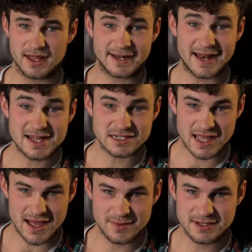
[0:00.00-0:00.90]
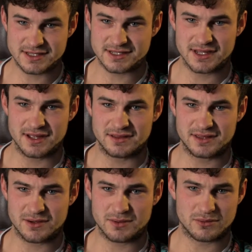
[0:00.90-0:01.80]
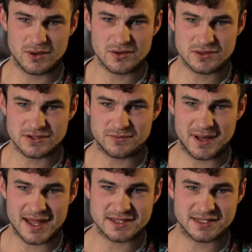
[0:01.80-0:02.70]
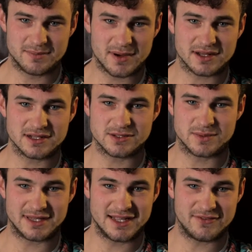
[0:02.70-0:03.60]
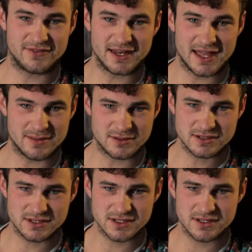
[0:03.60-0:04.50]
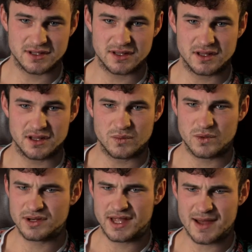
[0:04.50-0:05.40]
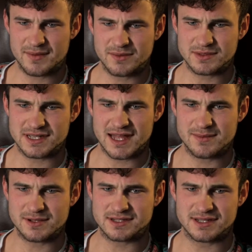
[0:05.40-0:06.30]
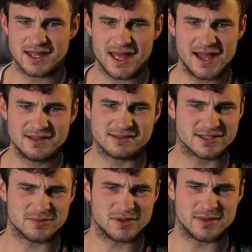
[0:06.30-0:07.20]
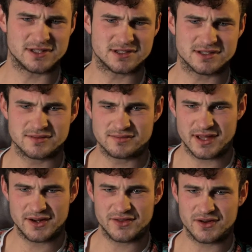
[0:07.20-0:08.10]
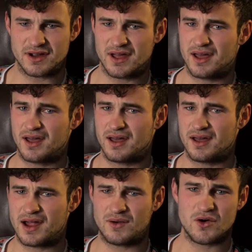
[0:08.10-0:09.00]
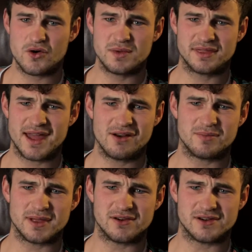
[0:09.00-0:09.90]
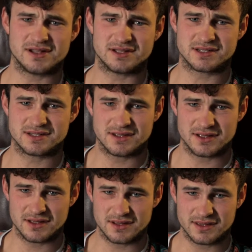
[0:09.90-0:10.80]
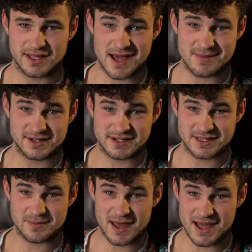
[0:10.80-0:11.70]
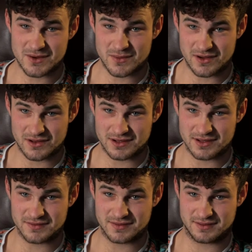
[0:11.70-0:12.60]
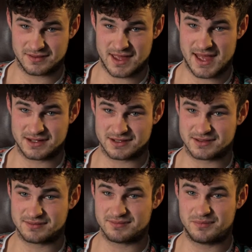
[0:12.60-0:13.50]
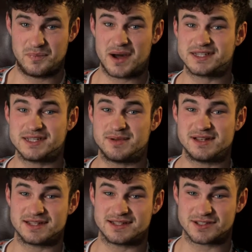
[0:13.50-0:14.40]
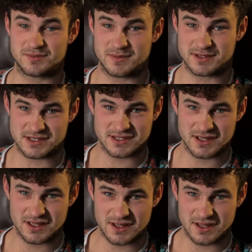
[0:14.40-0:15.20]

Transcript: In glass cabinets, there were rows of plastic bottles with leafy labels. One cabinet was labelled health supplements, another aromatherapy oils. The cabinet at the back wall held bodybuilding supplements,